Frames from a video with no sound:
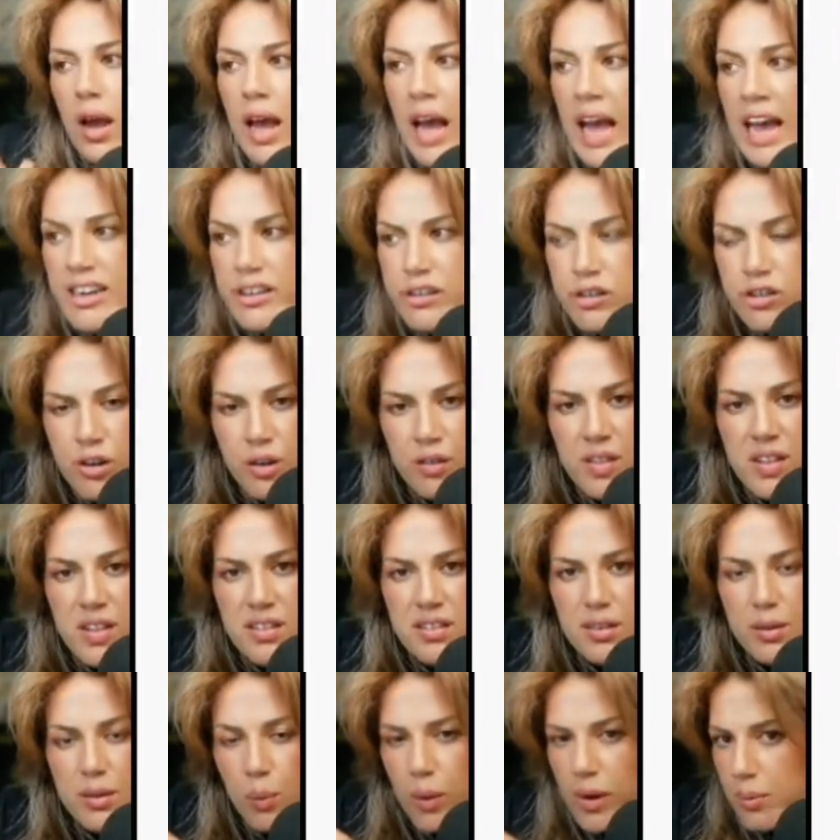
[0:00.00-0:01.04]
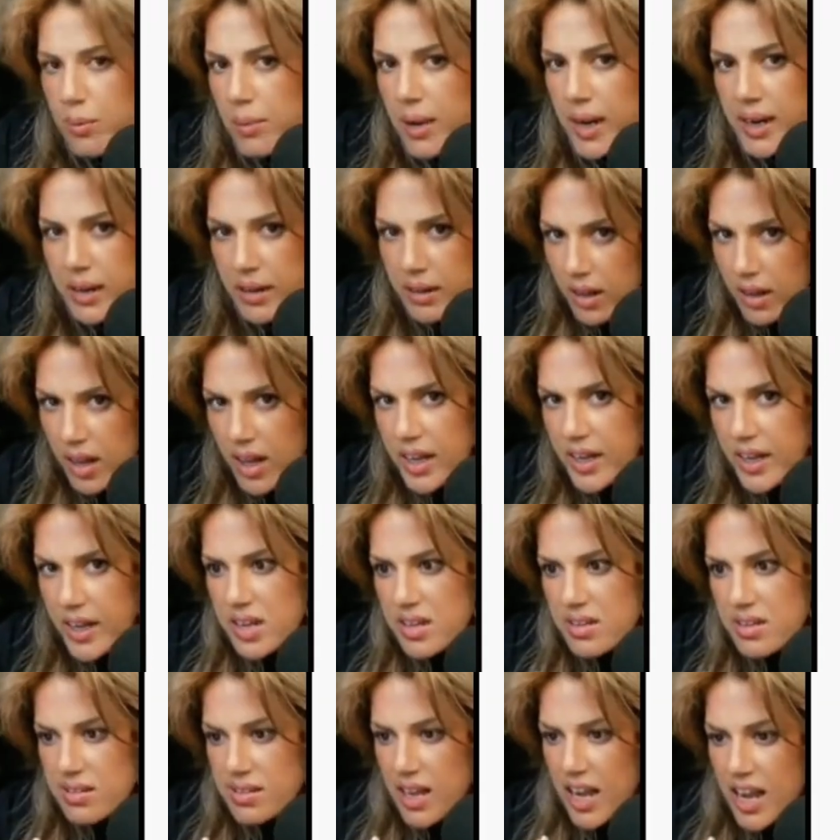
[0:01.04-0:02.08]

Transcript: I showed this to one of my clients